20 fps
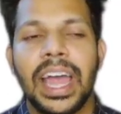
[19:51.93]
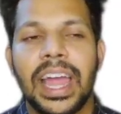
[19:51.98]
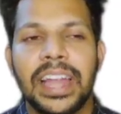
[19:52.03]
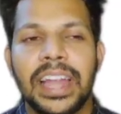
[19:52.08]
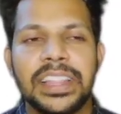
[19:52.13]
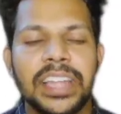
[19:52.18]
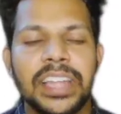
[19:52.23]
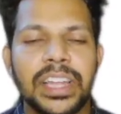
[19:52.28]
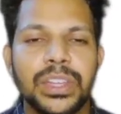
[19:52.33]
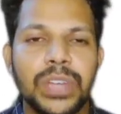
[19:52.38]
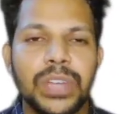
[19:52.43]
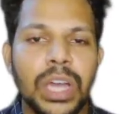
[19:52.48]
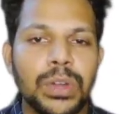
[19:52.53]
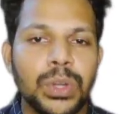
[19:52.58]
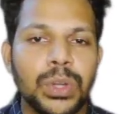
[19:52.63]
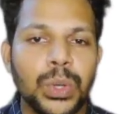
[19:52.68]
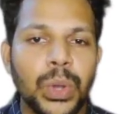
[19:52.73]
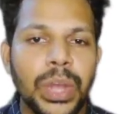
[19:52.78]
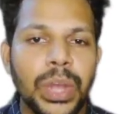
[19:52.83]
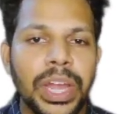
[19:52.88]
and then you
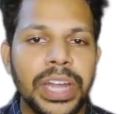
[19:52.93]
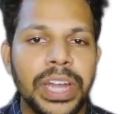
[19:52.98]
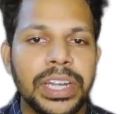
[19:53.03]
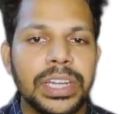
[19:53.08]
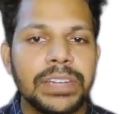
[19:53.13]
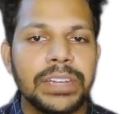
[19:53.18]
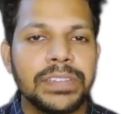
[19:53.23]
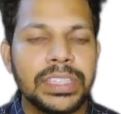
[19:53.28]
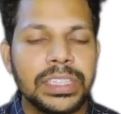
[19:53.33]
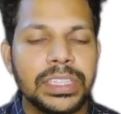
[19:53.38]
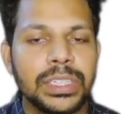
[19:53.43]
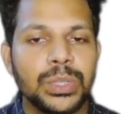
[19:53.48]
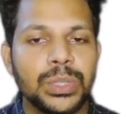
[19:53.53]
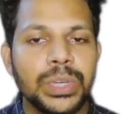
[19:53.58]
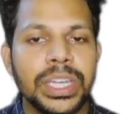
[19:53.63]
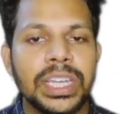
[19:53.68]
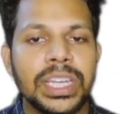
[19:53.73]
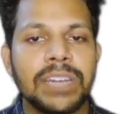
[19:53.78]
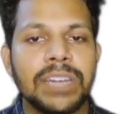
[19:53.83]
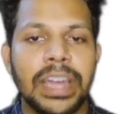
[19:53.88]
have to go ahead with
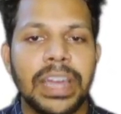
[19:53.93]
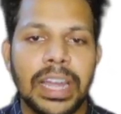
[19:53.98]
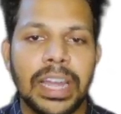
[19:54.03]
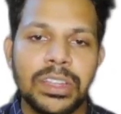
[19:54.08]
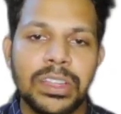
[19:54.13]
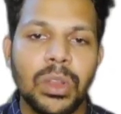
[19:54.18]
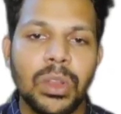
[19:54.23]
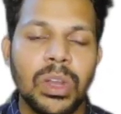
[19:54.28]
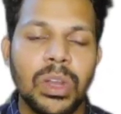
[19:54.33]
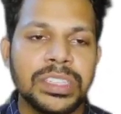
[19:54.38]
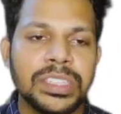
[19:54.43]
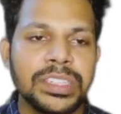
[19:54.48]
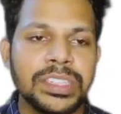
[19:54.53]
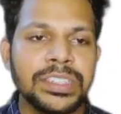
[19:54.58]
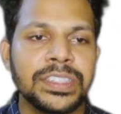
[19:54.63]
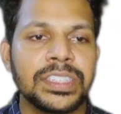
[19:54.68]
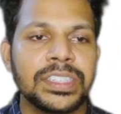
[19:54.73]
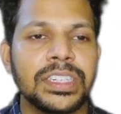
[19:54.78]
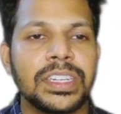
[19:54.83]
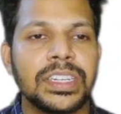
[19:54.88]
doing viral
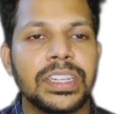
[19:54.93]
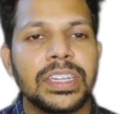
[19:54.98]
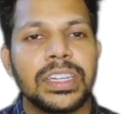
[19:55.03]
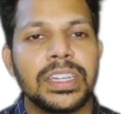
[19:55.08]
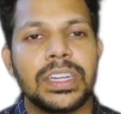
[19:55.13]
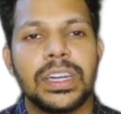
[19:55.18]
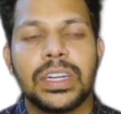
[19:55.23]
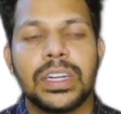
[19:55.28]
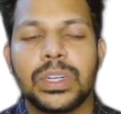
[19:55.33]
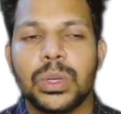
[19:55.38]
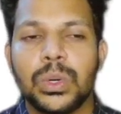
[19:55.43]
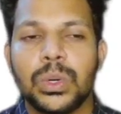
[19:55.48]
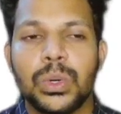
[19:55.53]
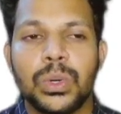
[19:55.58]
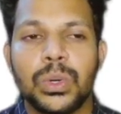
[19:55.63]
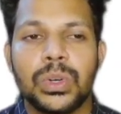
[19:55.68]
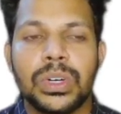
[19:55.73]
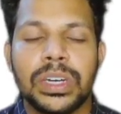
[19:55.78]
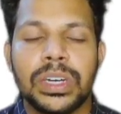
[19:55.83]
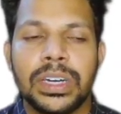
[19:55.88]
serologies
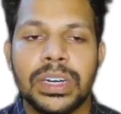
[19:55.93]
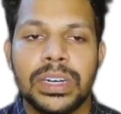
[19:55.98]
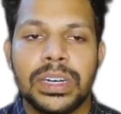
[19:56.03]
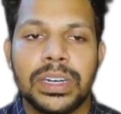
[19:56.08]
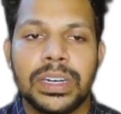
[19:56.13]
to